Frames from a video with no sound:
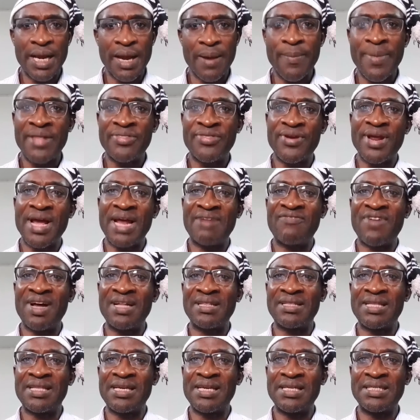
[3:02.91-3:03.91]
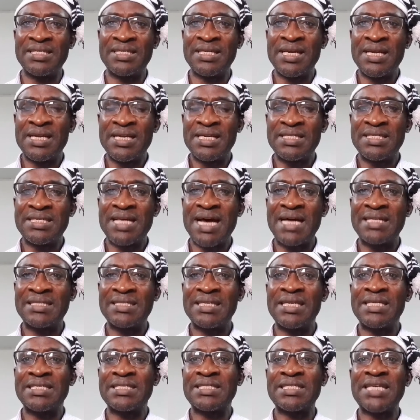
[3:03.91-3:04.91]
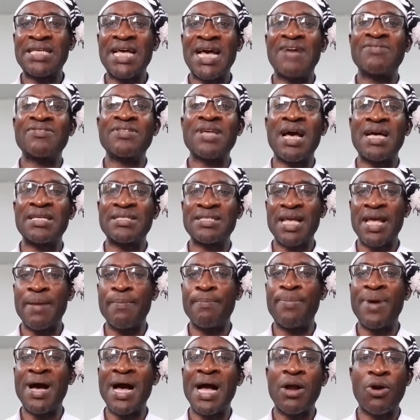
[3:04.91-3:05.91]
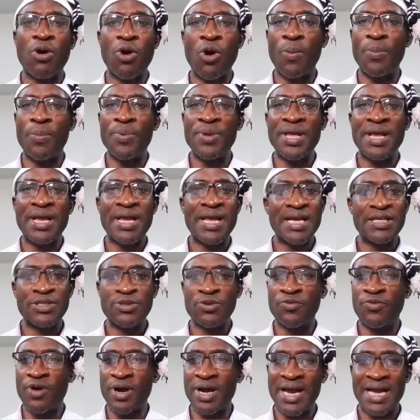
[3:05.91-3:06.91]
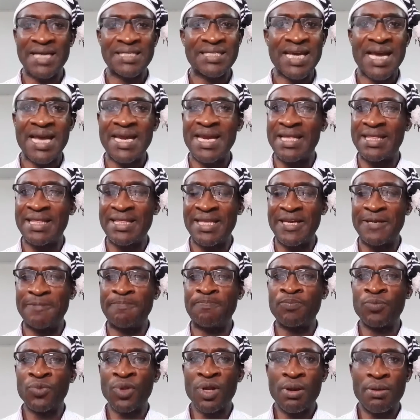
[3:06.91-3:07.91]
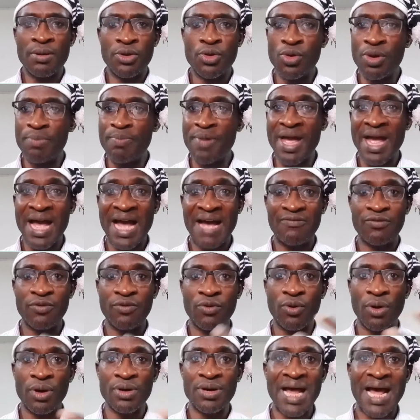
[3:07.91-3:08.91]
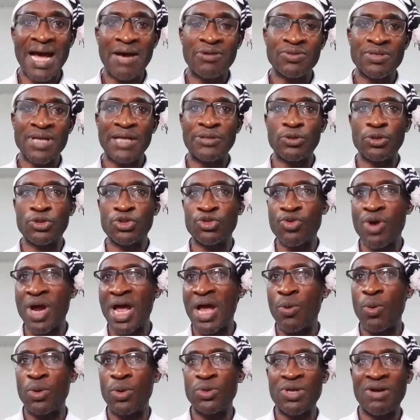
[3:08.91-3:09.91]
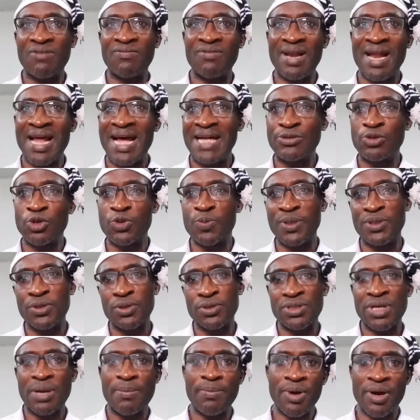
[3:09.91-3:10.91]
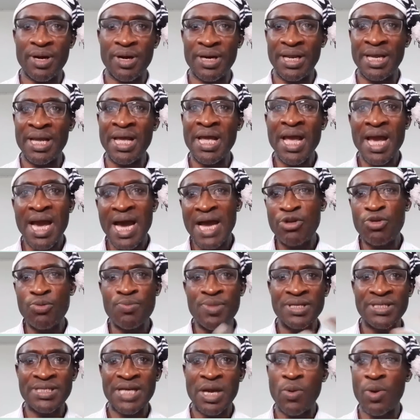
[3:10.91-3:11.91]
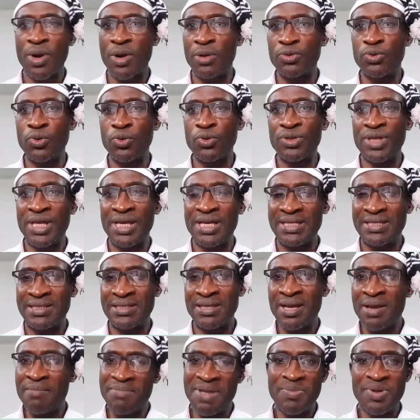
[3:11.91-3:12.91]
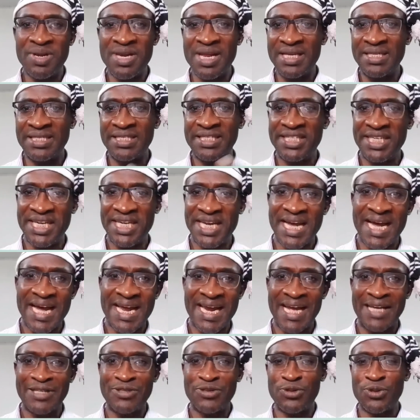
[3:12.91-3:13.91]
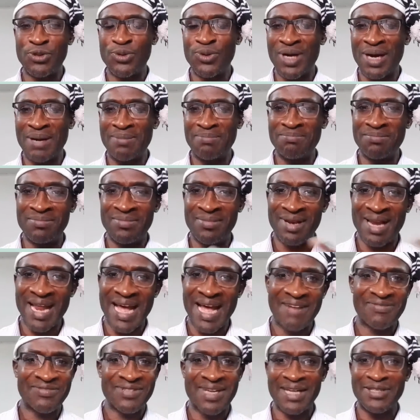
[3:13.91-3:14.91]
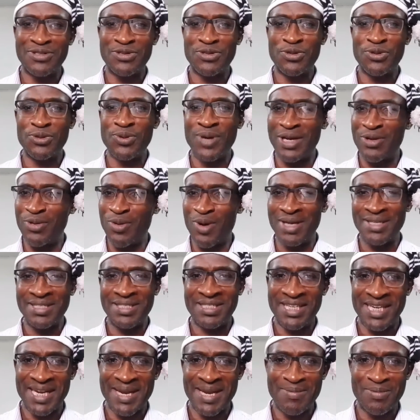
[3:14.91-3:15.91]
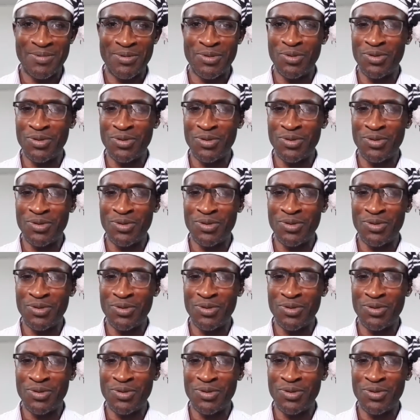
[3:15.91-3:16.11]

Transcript: Number 3 advantage is that it serves as a backup in case you forget anything. You may have gone outside to try what you have learned, to speak to somebody, and you miss out 1 or 2 things. Maybe they jeered at you and laughed at you, and you are ashamed.